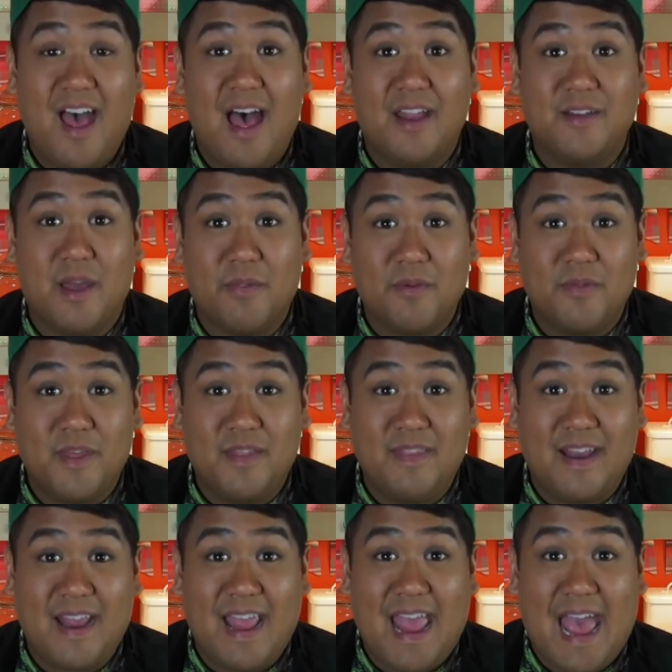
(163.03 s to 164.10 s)
Another thing
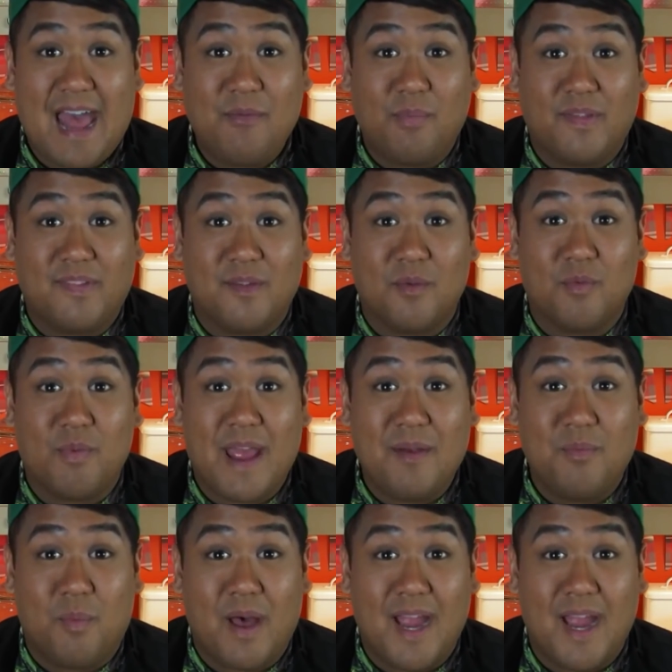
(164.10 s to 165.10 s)
that I had was the red